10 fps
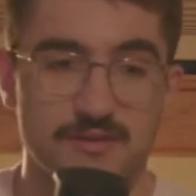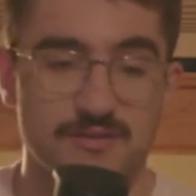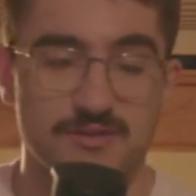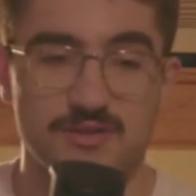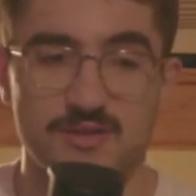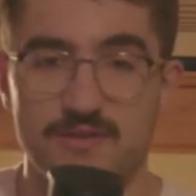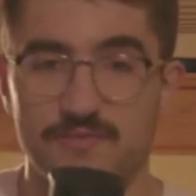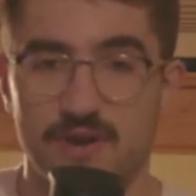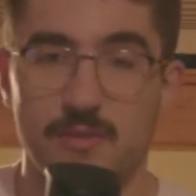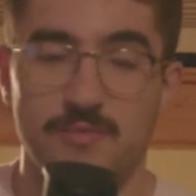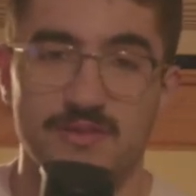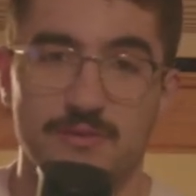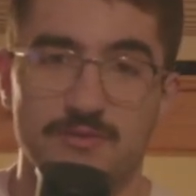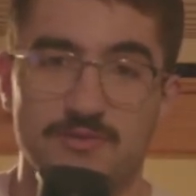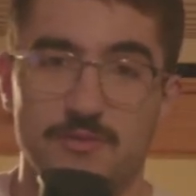just the environments
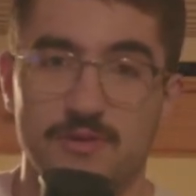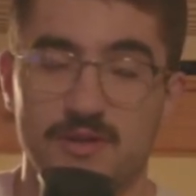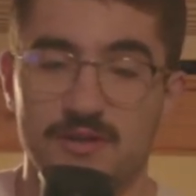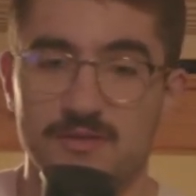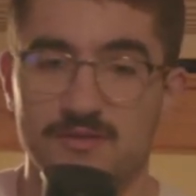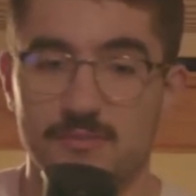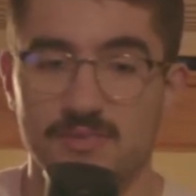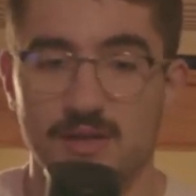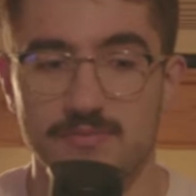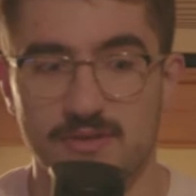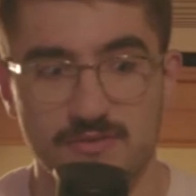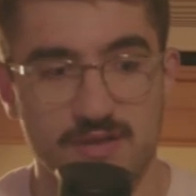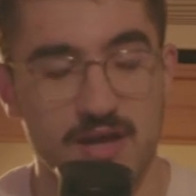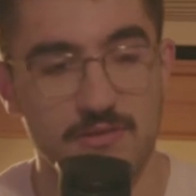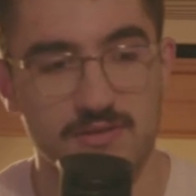I was shooting in. Sometimes I was
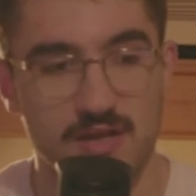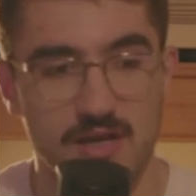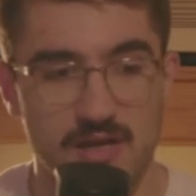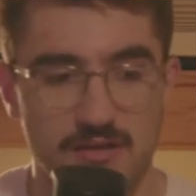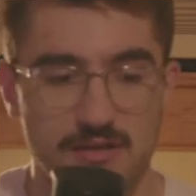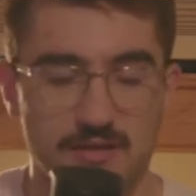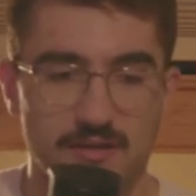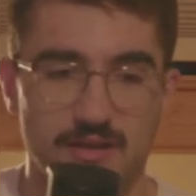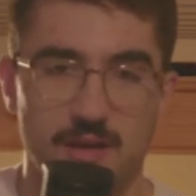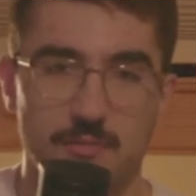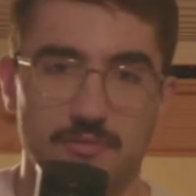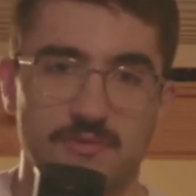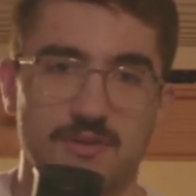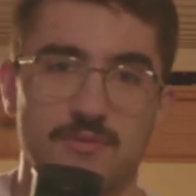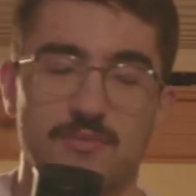outside and then the camera
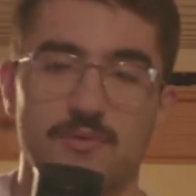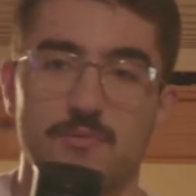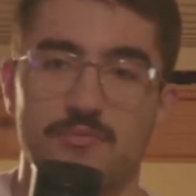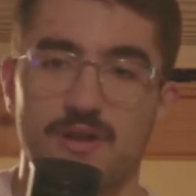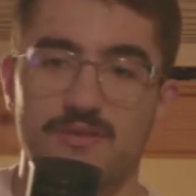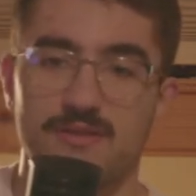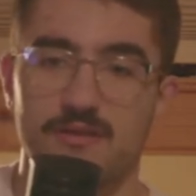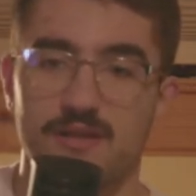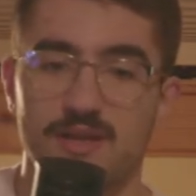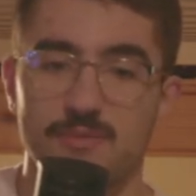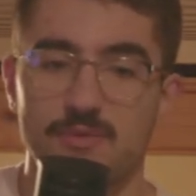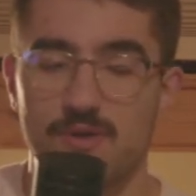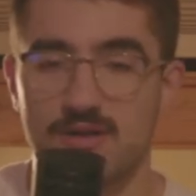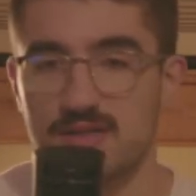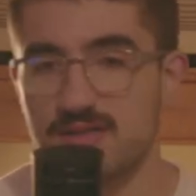would think we were in bright sunlight and we'd
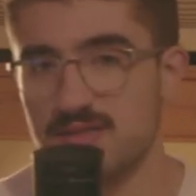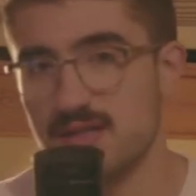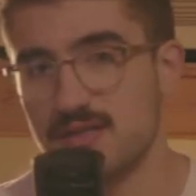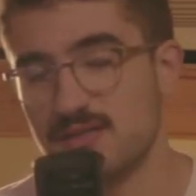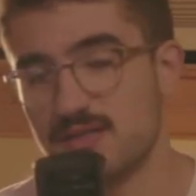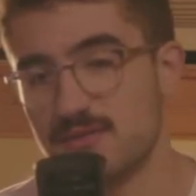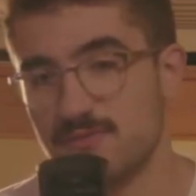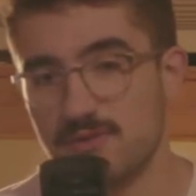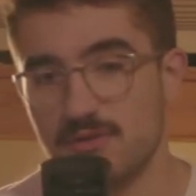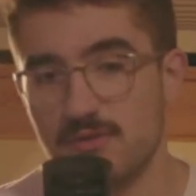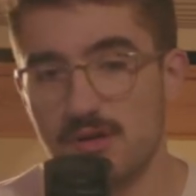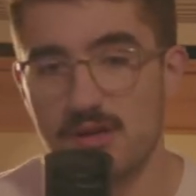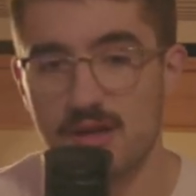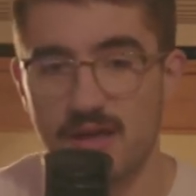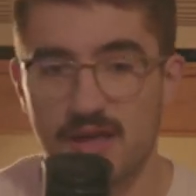walk inside and take a photo.
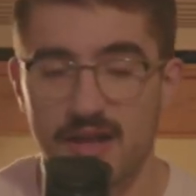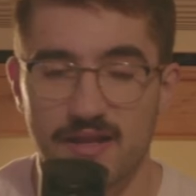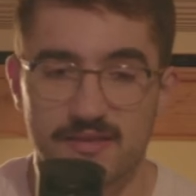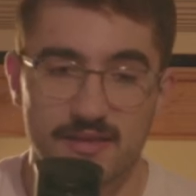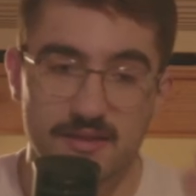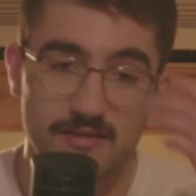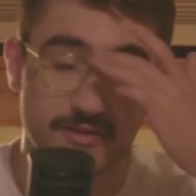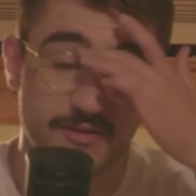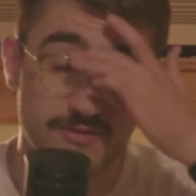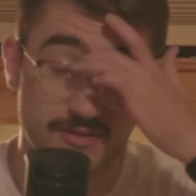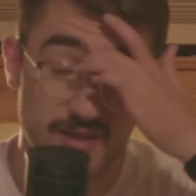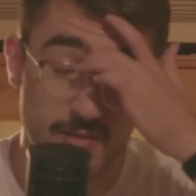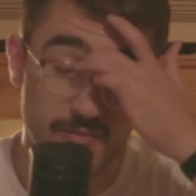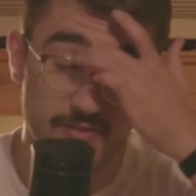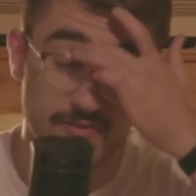And I think because the
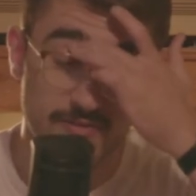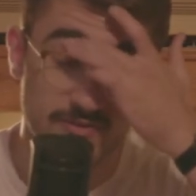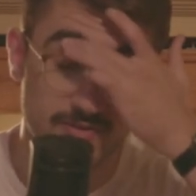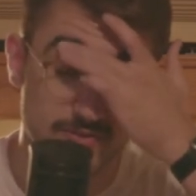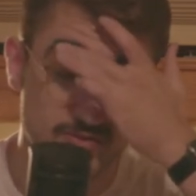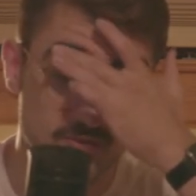camera is just so